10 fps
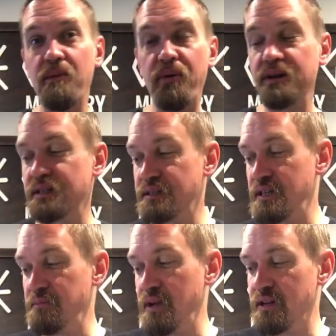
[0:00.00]
Made a
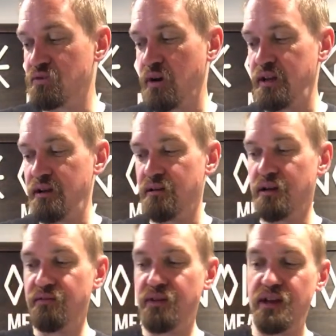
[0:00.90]
Boston tea mead. It's right
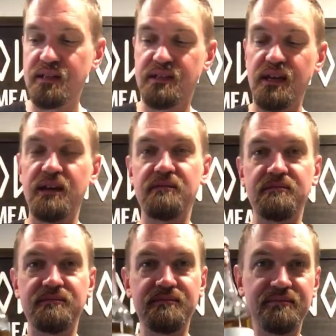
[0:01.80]
here. If you didn't see
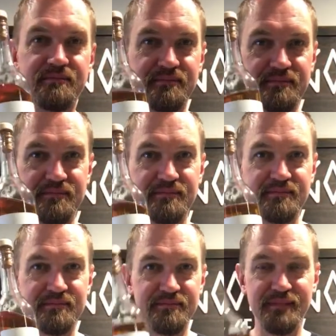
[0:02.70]
it,
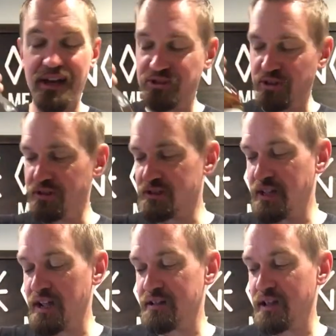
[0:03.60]
I showed you
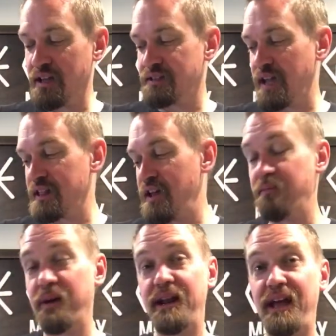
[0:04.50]
exactly how I
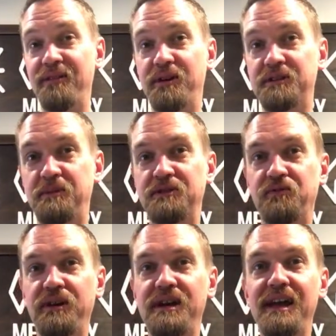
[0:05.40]
made it, and the recipe is
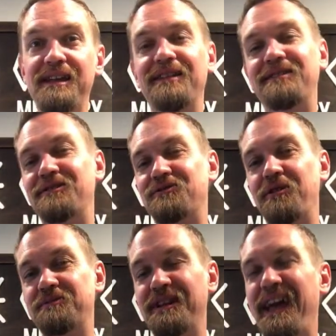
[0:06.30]
free in the
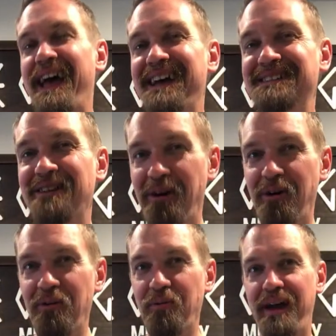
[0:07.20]
description. As
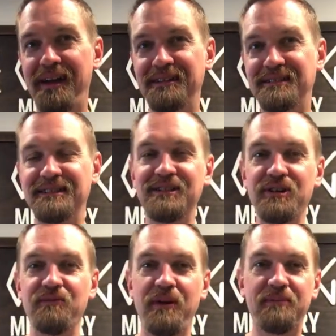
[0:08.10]
always, you can
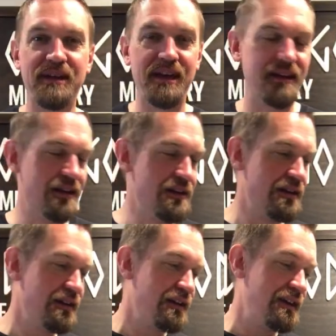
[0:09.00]
replicate
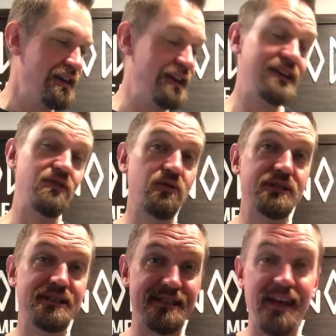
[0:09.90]
it
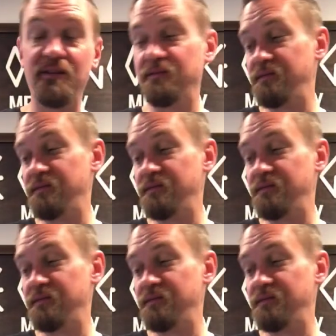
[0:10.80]
yourself.